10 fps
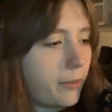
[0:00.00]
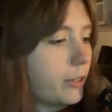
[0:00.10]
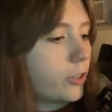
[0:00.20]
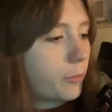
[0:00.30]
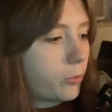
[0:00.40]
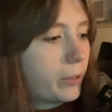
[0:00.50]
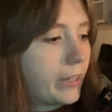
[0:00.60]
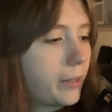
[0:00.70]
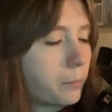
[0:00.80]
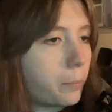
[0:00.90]
really do much about
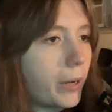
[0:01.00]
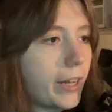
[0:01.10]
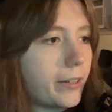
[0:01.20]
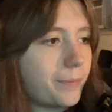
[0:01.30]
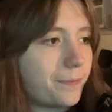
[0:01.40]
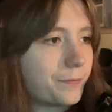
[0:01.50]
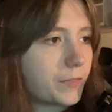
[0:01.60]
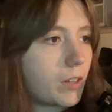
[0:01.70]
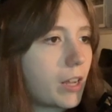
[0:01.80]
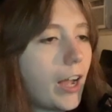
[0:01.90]
that, but
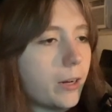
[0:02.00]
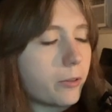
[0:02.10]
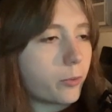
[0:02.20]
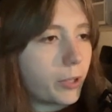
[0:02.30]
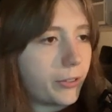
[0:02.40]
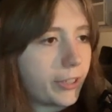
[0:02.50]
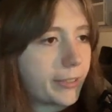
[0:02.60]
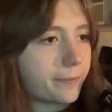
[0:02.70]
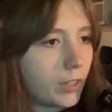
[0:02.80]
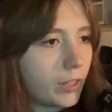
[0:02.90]
I was wondering,
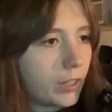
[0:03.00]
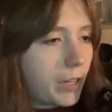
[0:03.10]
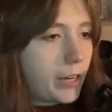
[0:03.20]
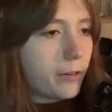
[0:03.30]
I don't